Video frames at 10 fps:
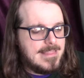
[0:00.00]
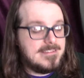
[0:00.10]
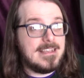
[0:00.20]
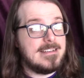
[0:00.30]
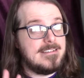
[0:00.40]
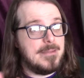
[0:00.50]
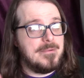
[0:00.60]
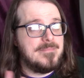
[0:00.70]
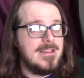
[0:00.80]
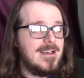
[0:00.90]
The second
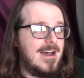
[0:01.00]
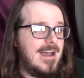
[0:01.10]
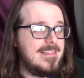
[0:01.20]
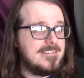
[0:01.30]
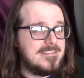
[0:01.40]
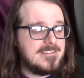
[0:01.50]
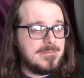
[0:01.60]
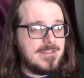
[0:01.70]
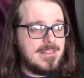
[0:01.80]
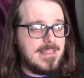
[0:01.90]
tip, and this is
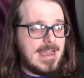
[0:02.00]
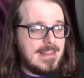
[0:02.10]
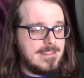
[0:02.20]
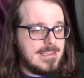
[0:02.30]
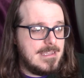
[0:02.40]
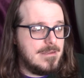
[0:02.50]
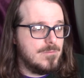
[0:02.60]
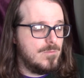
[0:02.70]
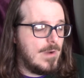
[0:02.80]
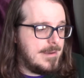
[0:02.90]
something that the
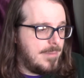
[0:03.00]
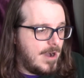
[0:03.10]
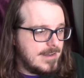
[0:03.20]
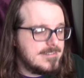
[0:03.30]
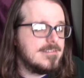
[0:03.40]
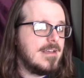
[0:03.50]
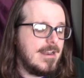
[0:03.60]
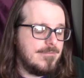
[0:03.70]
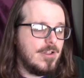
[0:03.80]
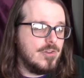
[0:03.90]
red box
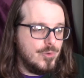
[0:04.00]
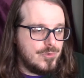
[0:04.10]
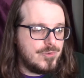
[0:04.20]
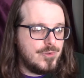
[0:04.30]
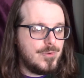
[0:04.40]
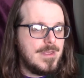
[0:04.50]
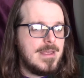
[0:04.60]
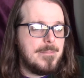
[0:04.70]
kind of alludes to,